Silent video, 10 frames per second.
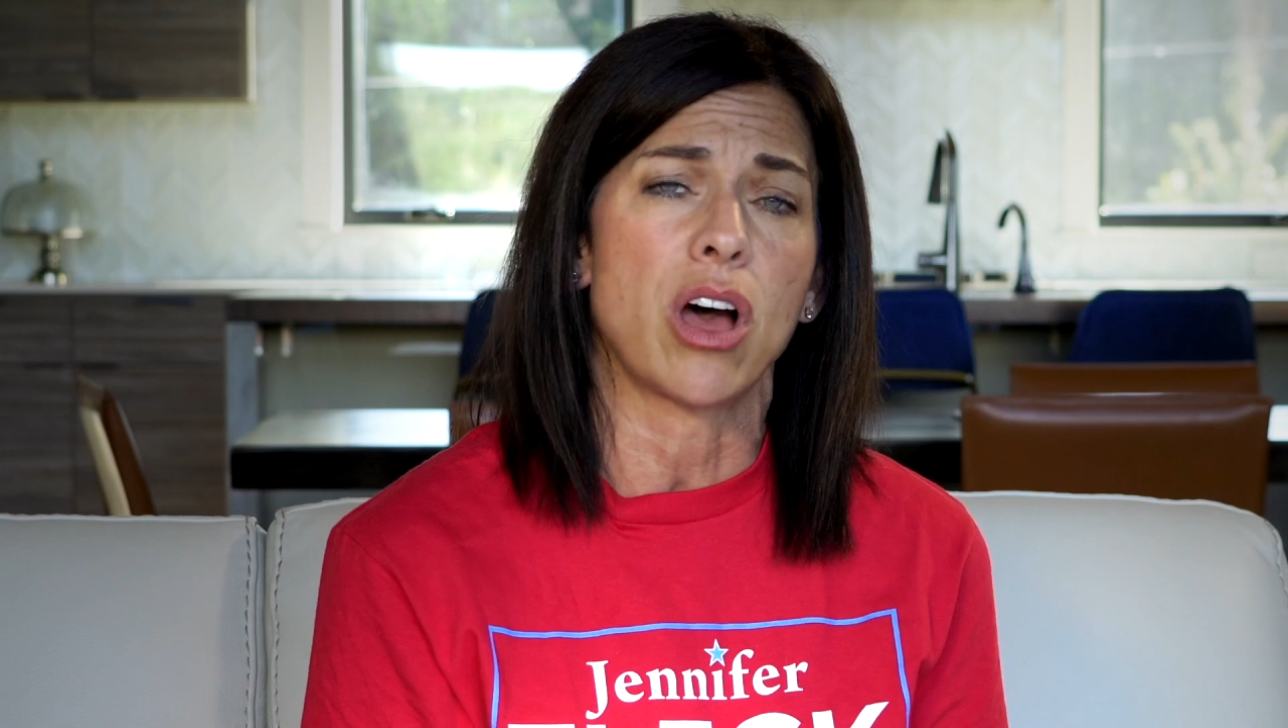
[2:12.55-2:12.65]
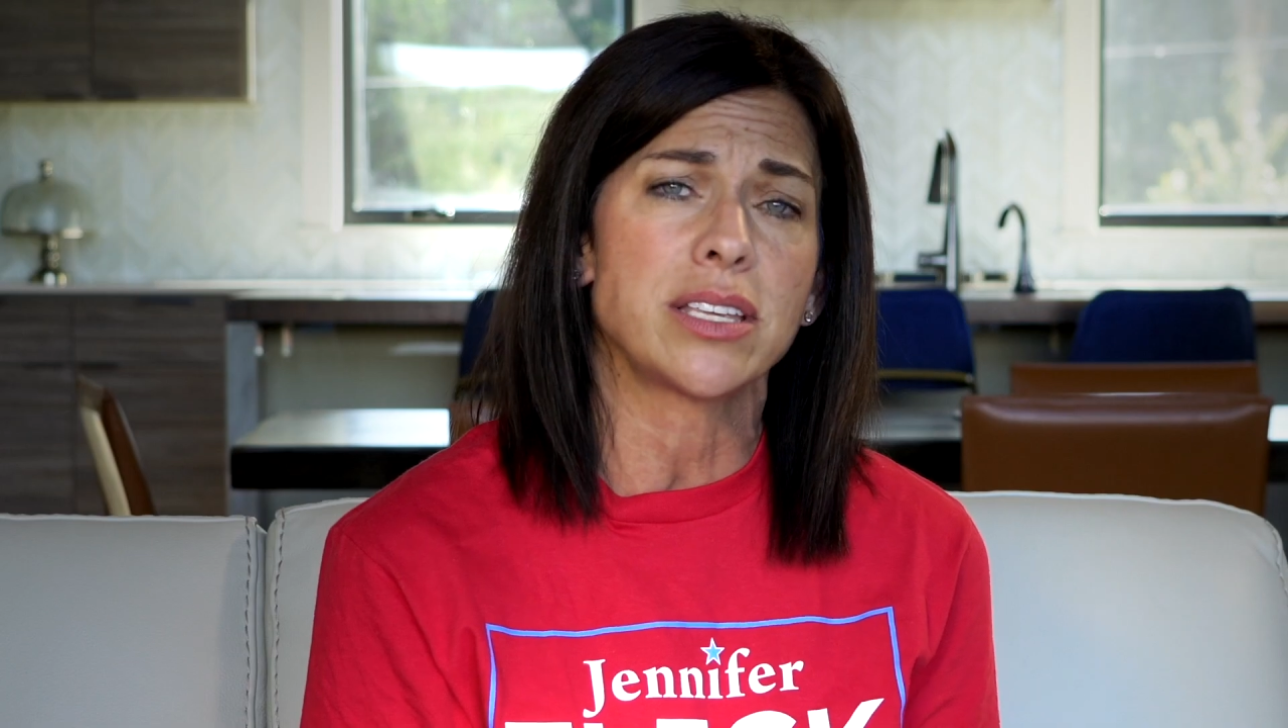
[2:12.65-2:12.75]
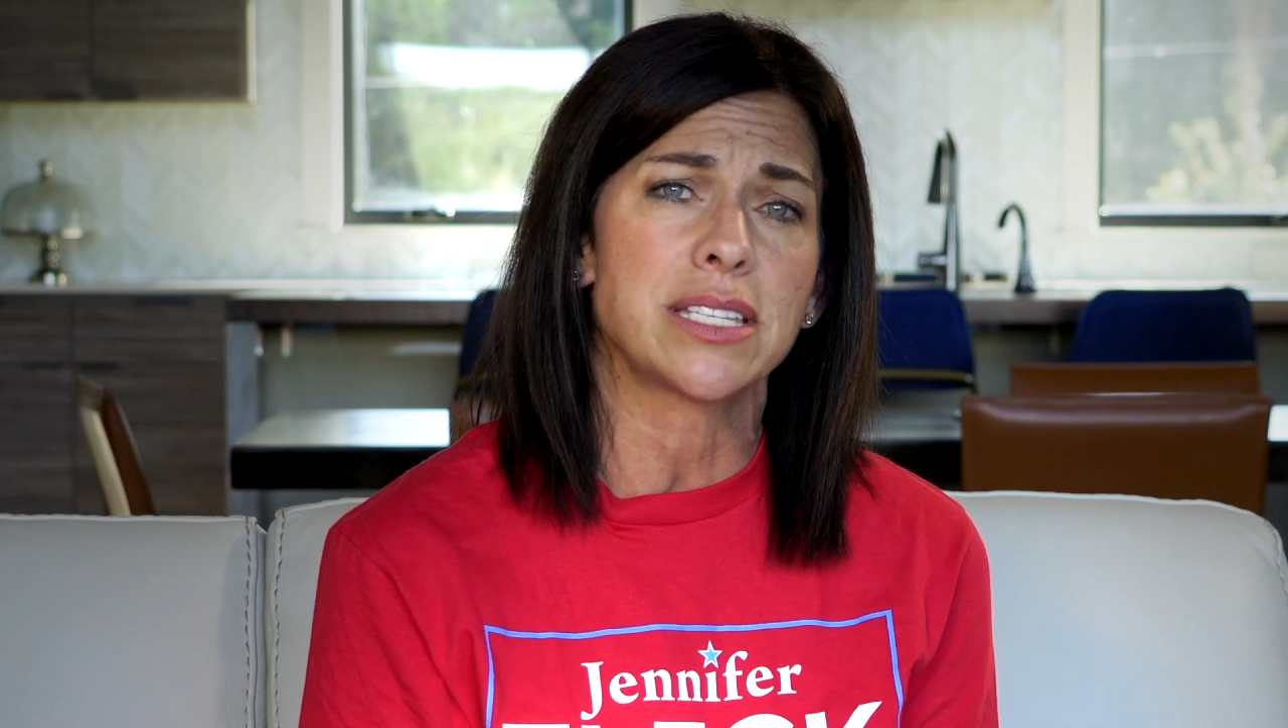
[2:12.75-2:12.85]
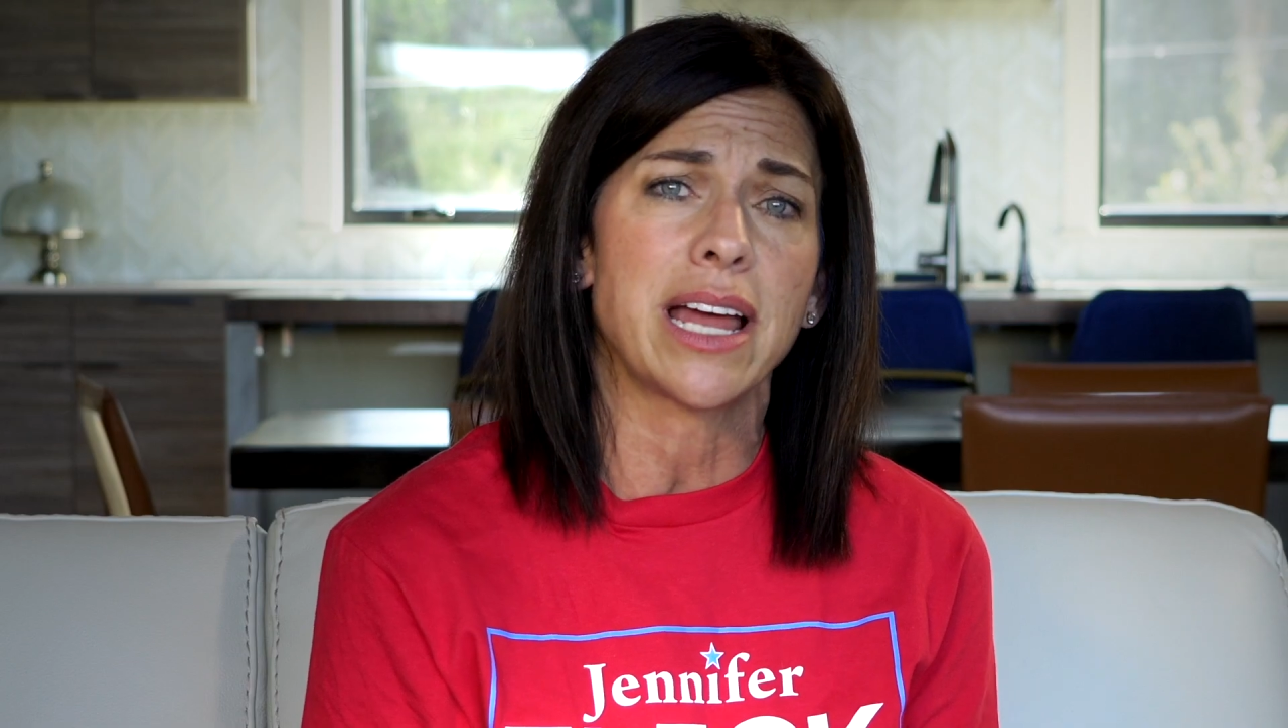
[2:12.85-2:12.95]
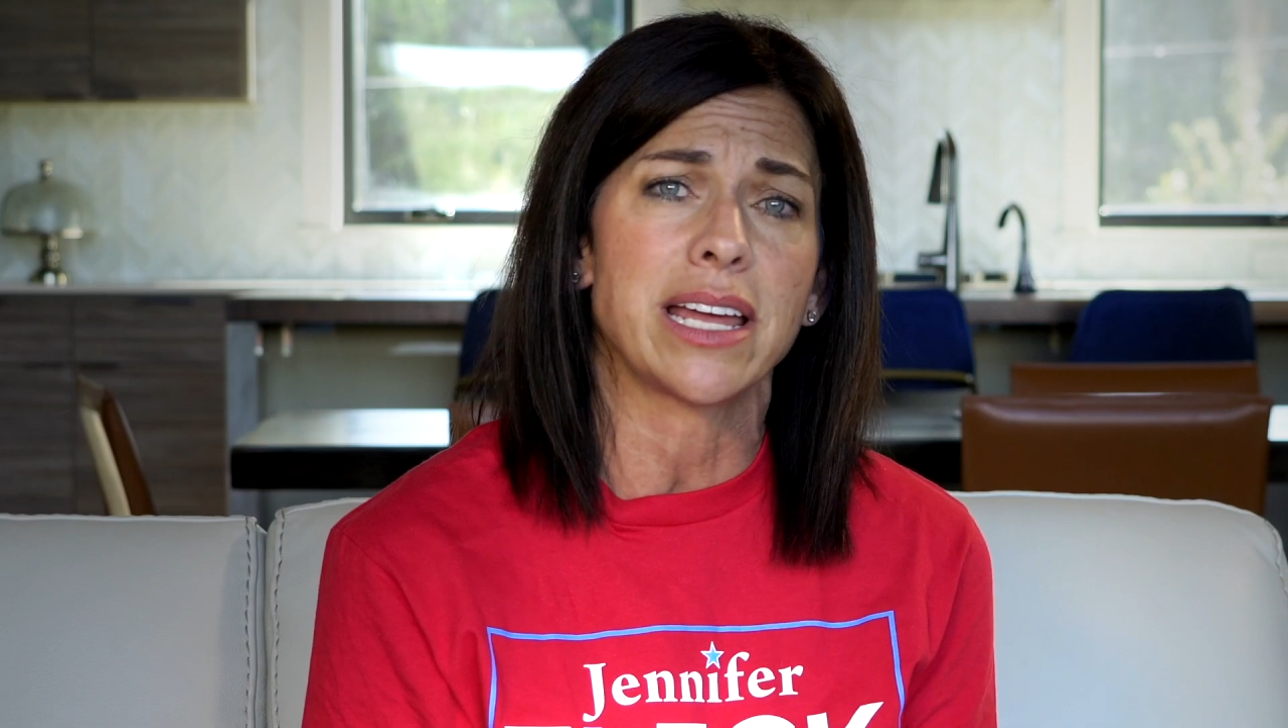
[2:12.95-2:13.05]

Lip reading: Austin